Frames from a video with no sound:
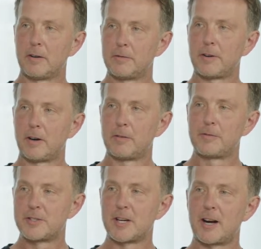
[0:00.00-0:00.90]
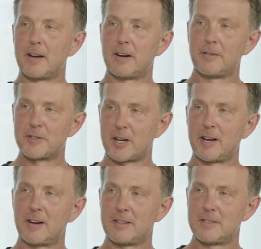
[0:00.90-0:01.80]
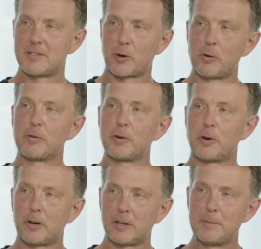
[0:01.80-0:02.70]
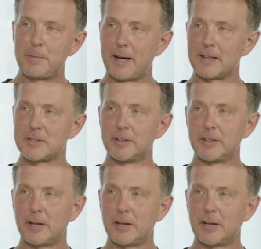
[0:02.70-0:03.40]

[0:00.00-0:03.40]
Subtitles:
Zion's overall impact on the